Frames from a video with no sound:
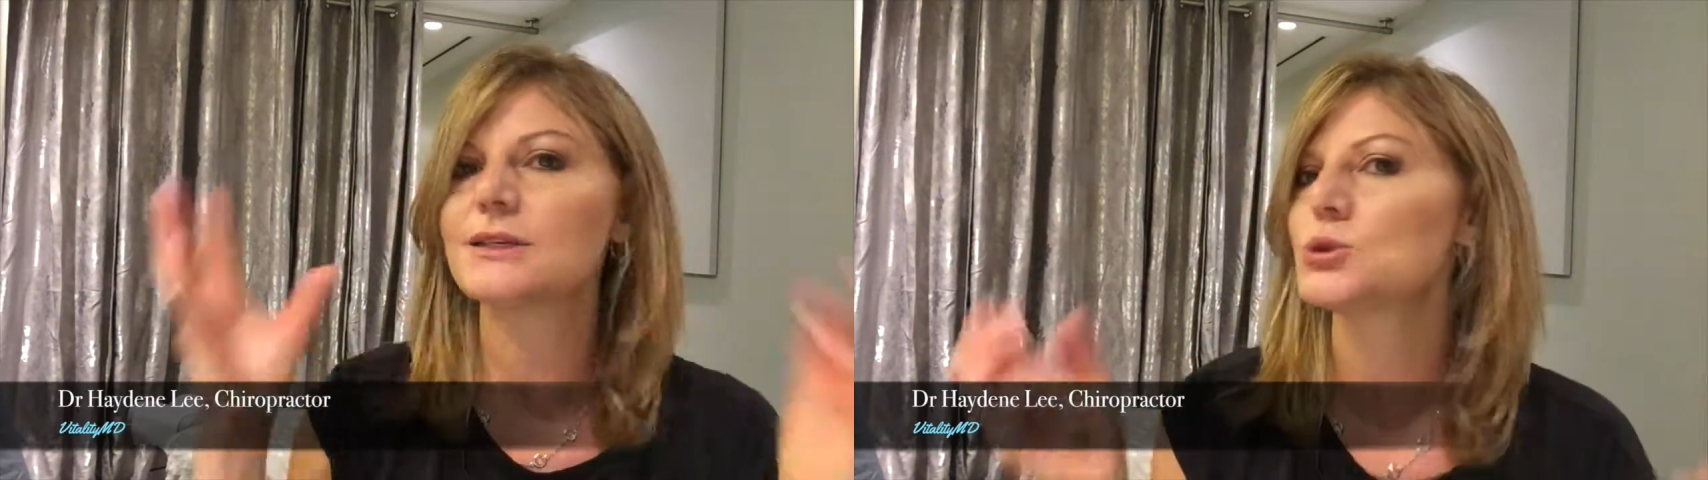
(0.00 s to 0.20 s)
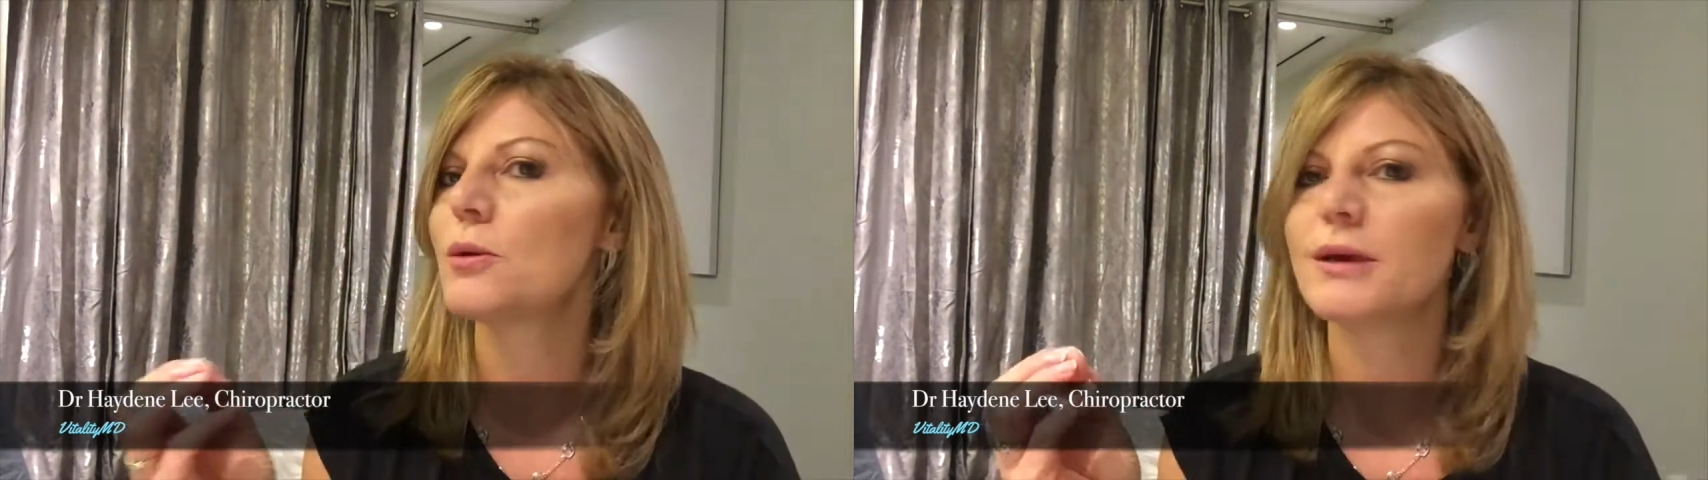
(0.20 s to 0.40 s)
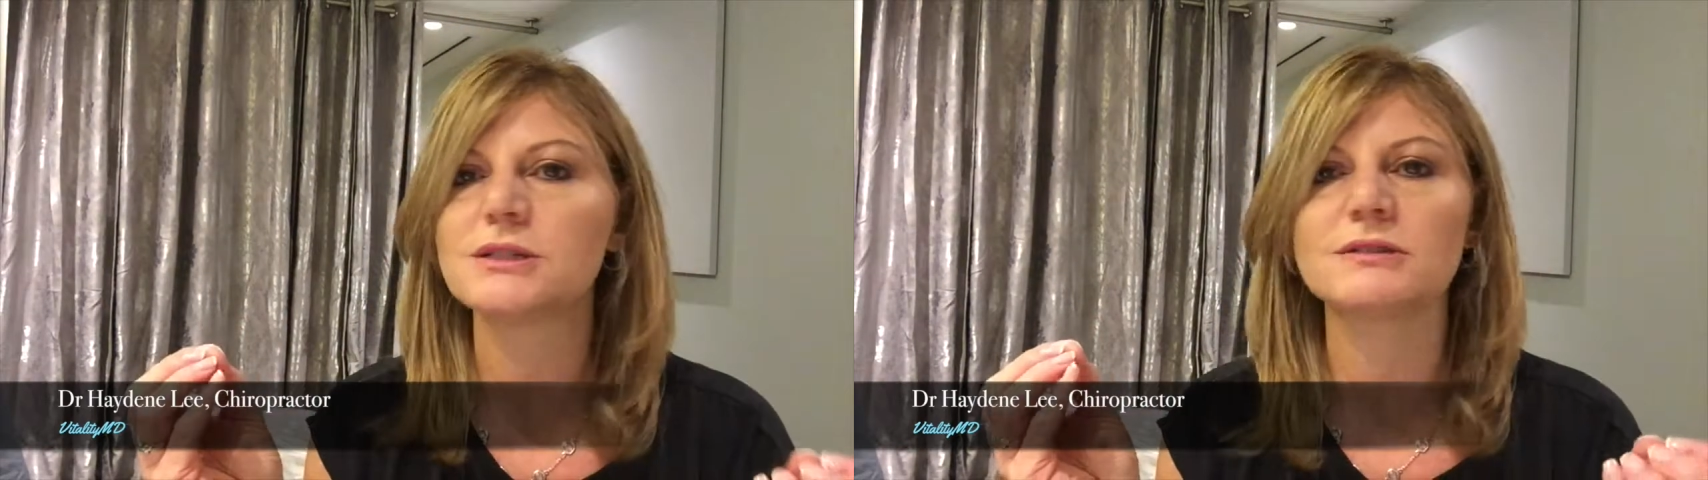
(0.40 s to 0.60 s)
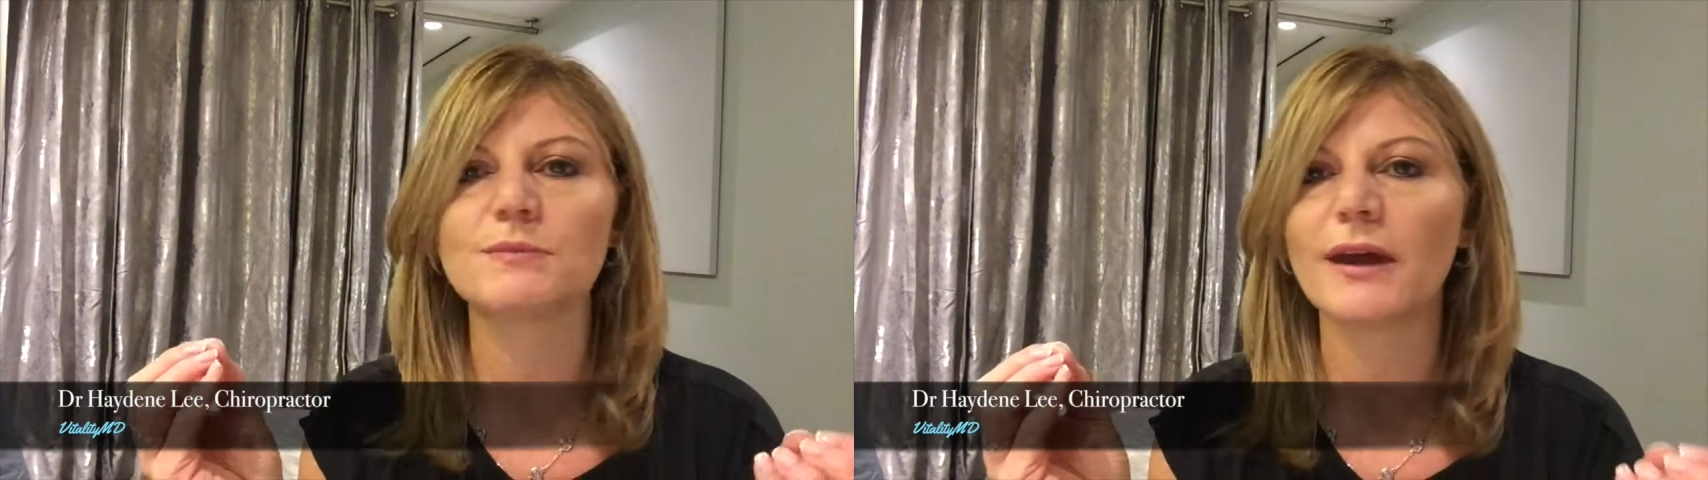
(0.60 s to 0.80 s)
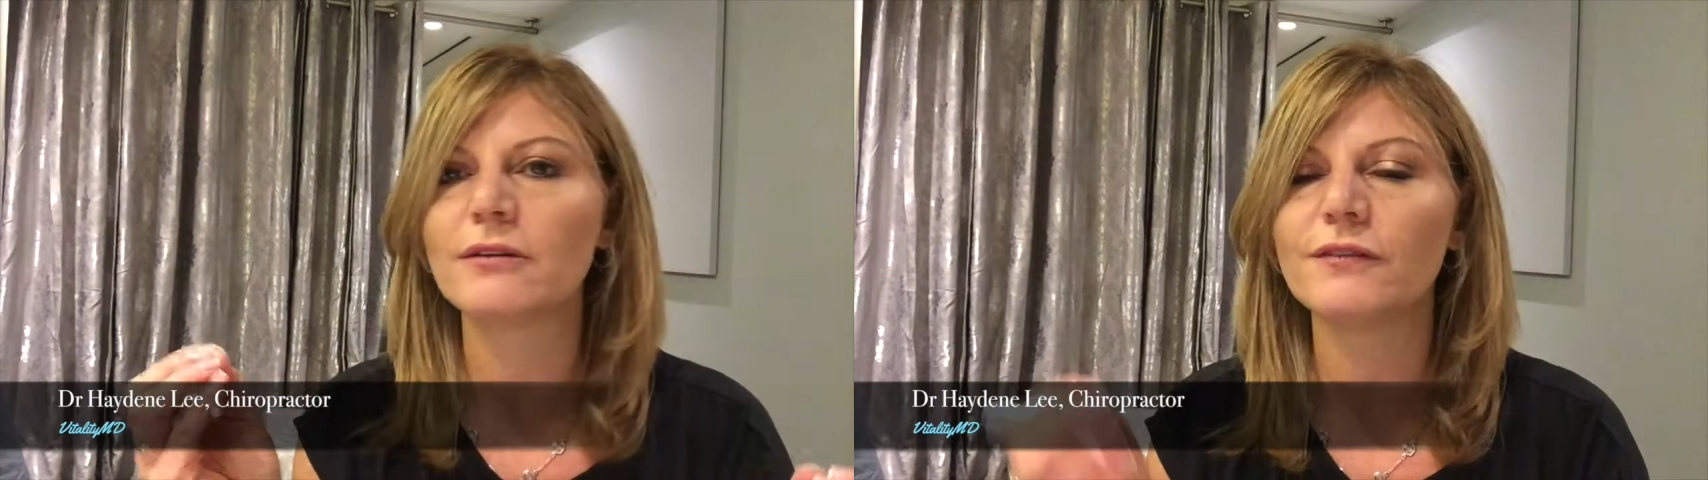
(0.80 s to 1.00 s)
these tremendous
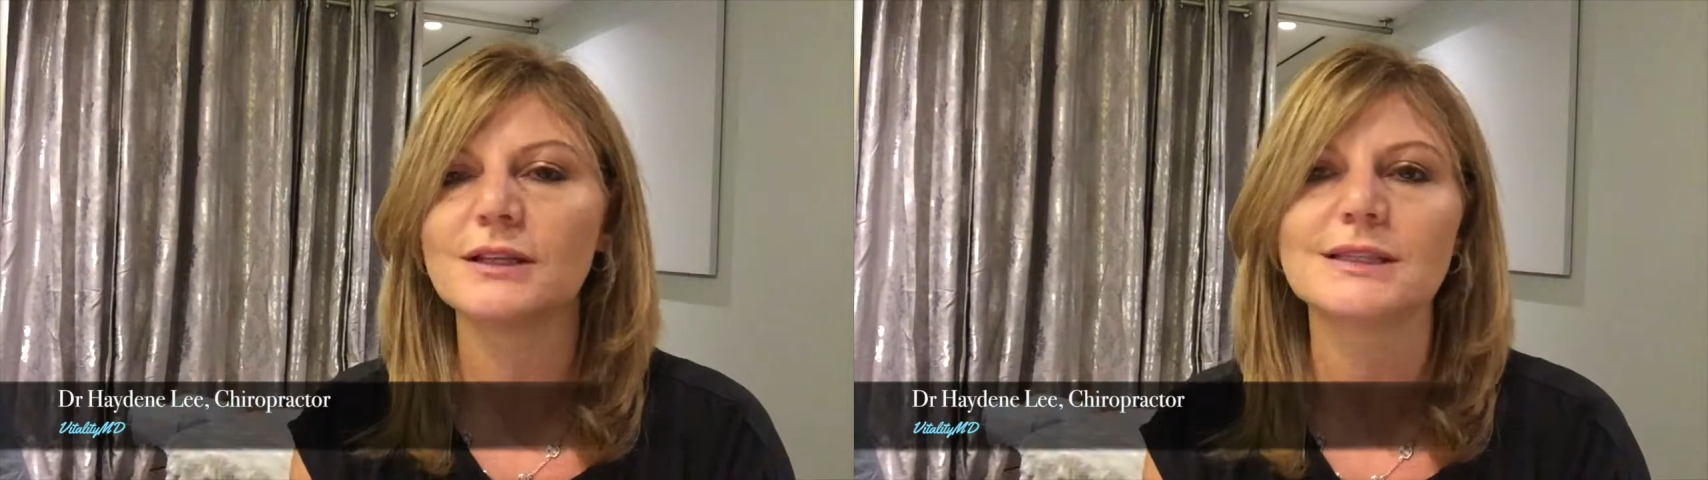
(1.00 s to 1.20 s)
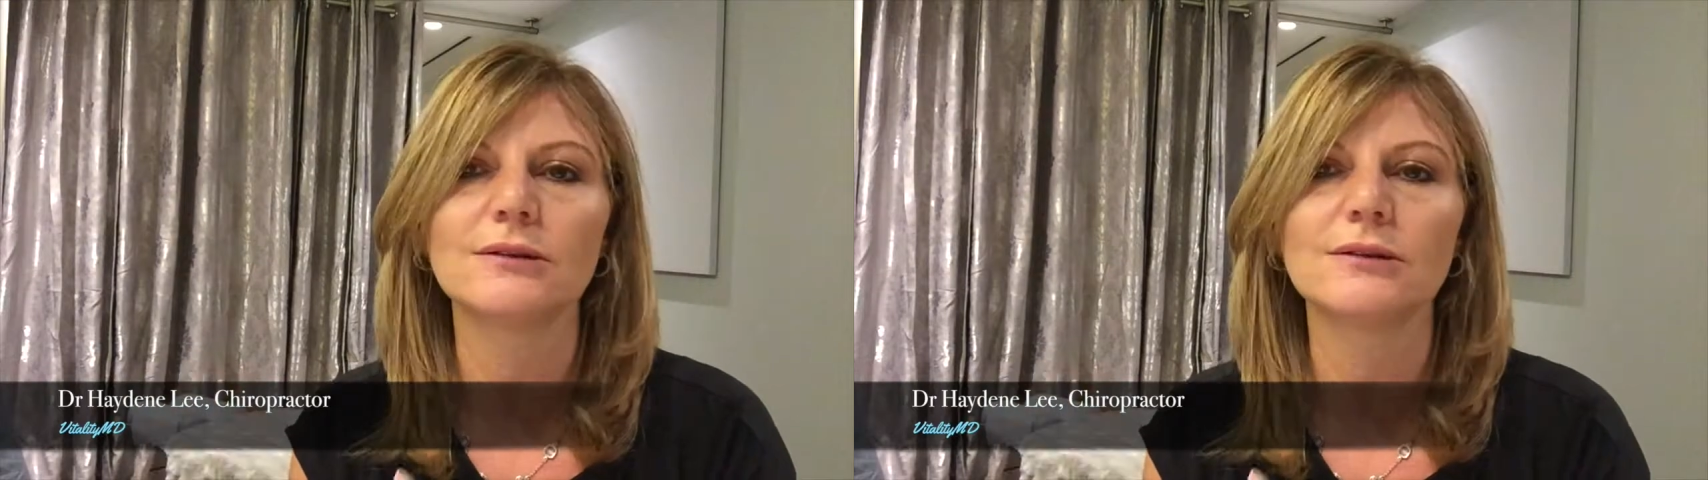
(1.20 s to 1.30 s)
benefits.